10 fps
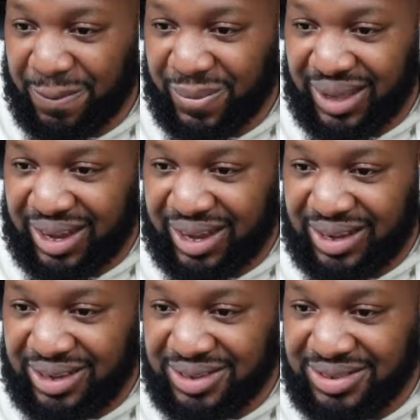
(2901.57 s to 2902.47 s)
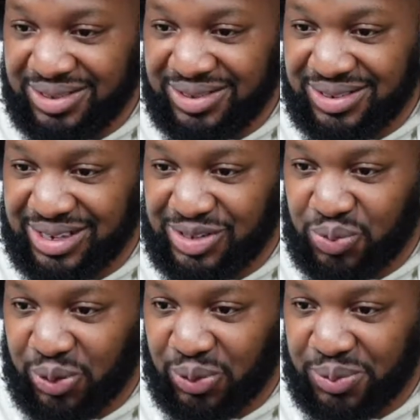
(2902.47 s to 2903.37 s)
Hey, it's
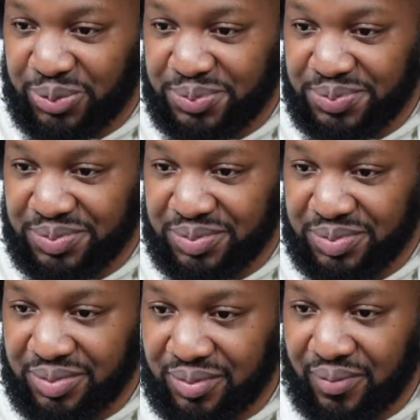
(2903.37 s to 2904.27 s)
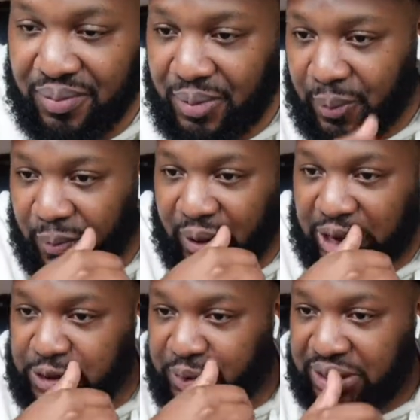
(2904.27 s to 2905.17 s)
room. I
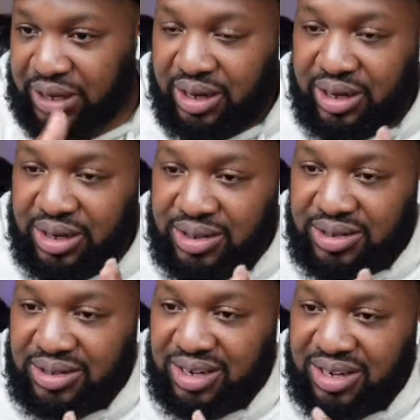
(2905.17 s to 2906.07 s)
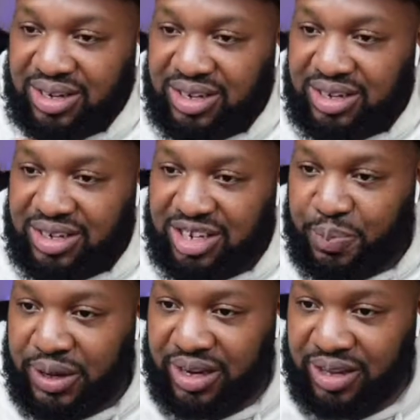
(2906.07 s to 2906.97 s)
spent a good
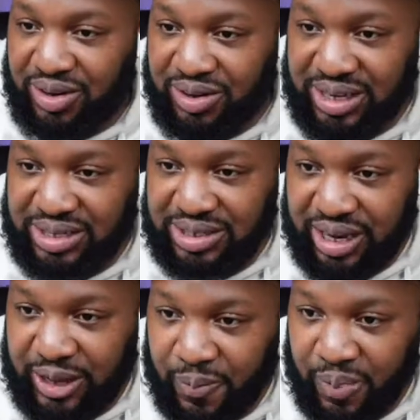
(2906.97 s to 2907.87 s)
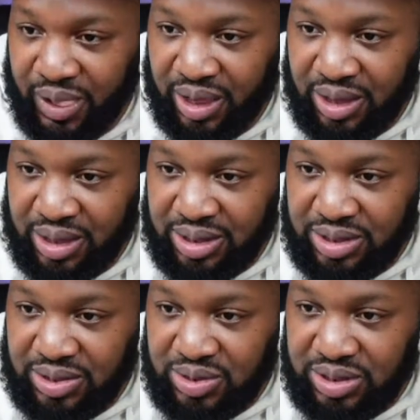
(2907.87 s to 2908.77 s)
penny on that site.
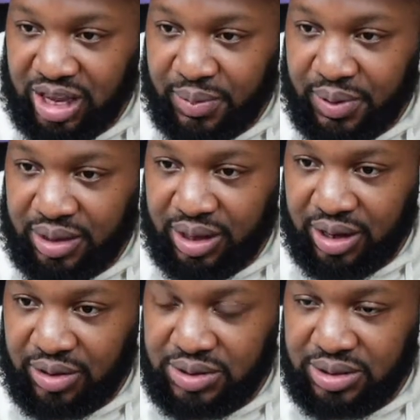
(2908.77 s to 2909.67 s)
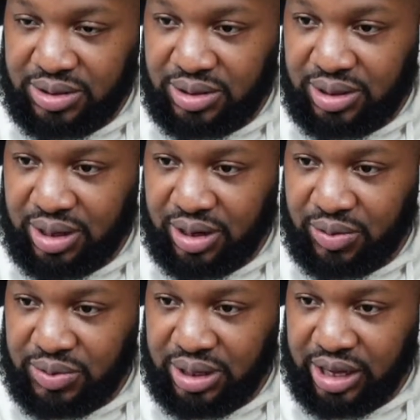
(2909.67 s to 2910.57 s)
You saved me. Thought it was
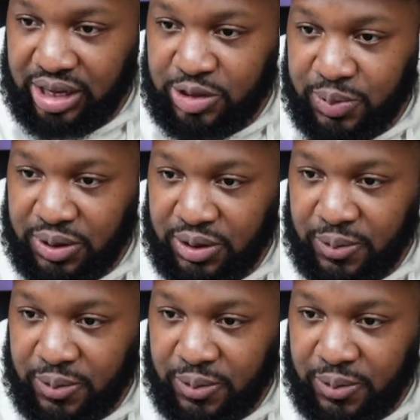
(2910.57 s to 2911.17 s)
an expert.